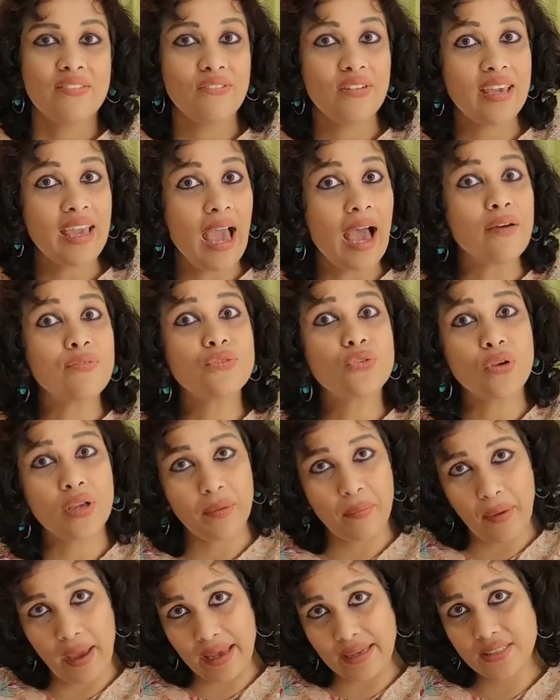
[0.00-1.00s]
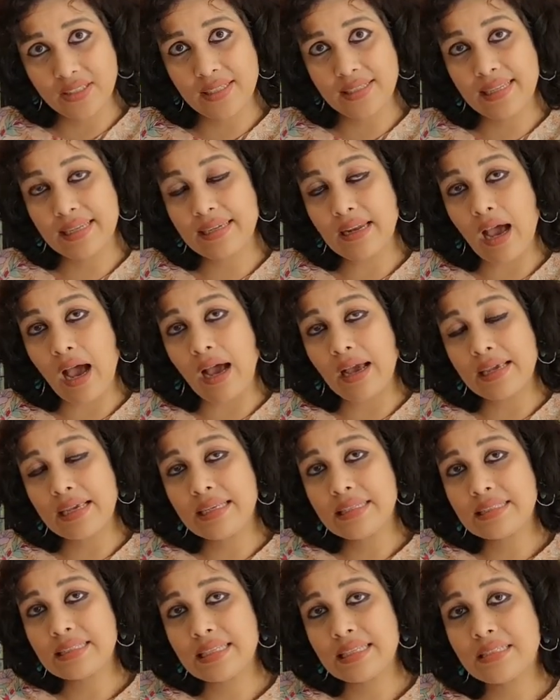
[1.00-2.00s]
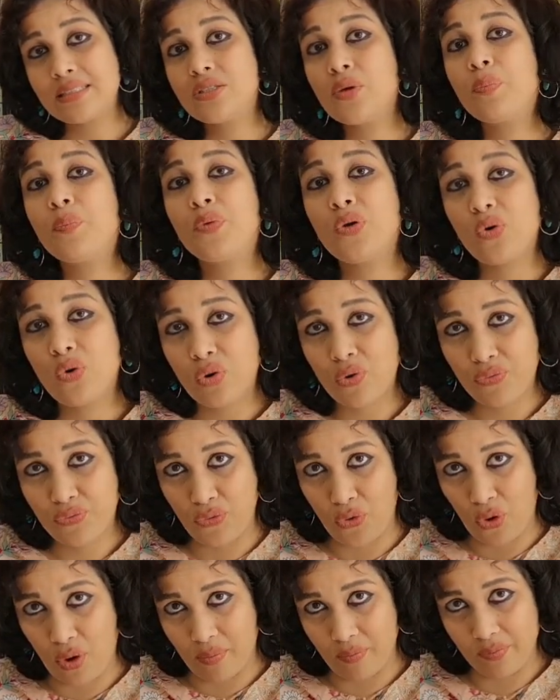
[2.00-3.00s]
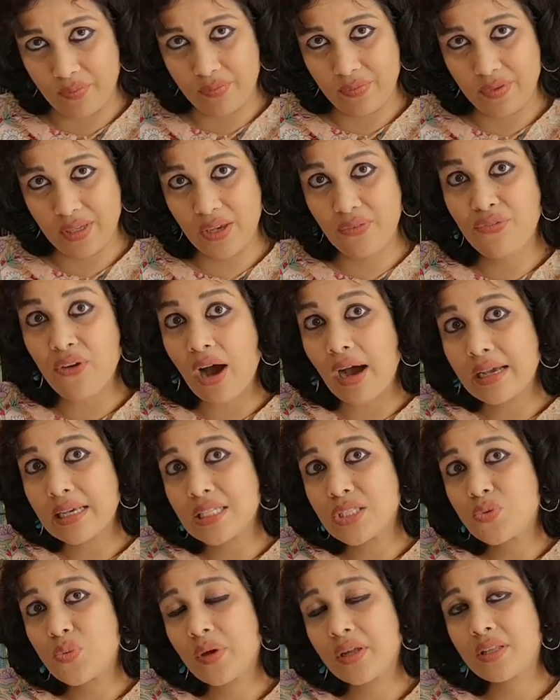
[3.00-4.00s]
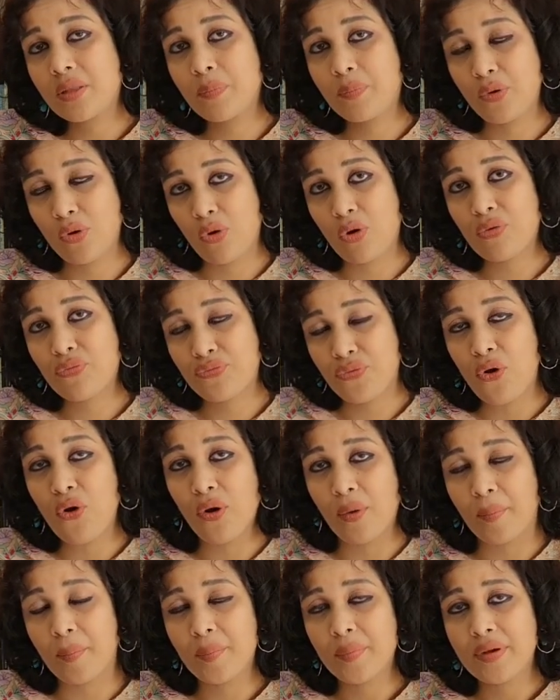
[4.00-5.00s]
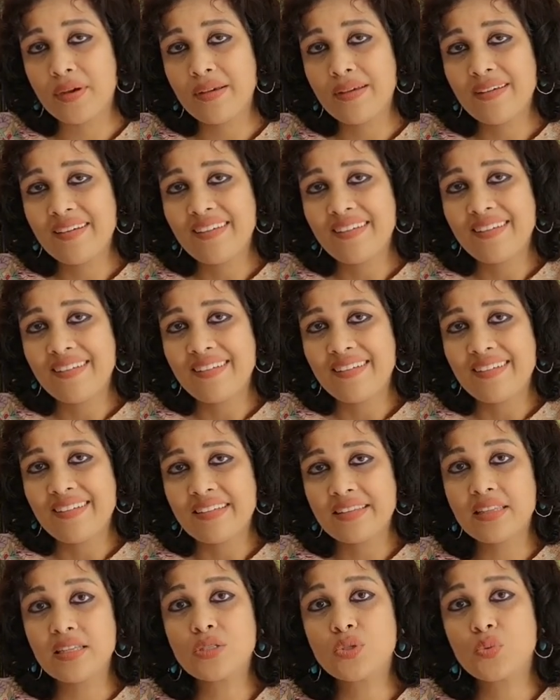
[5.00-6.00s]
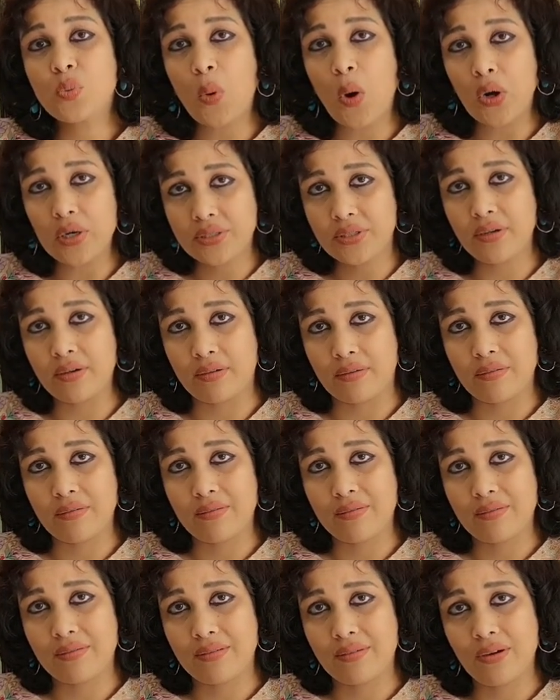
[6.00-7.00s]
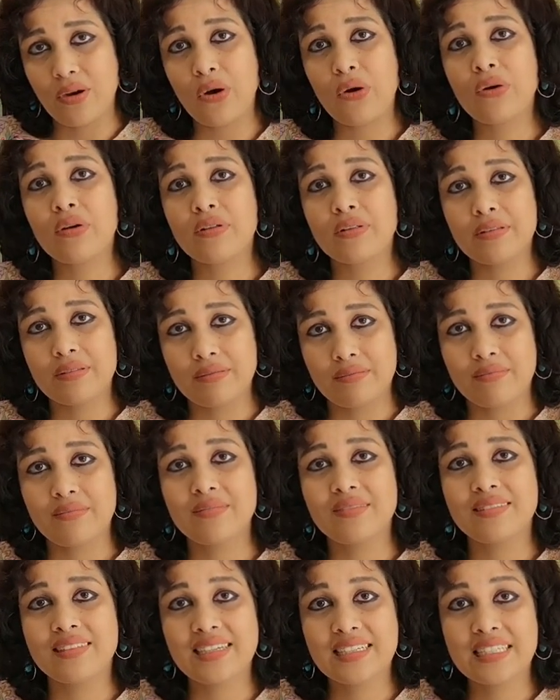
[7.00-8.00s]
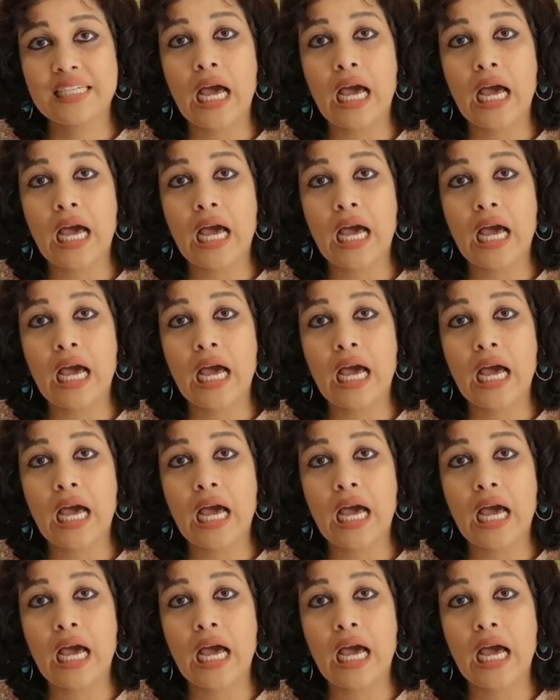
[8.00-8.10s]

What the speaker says: we have to imagine that ice is the pure form. If ice were the pure form, this water or the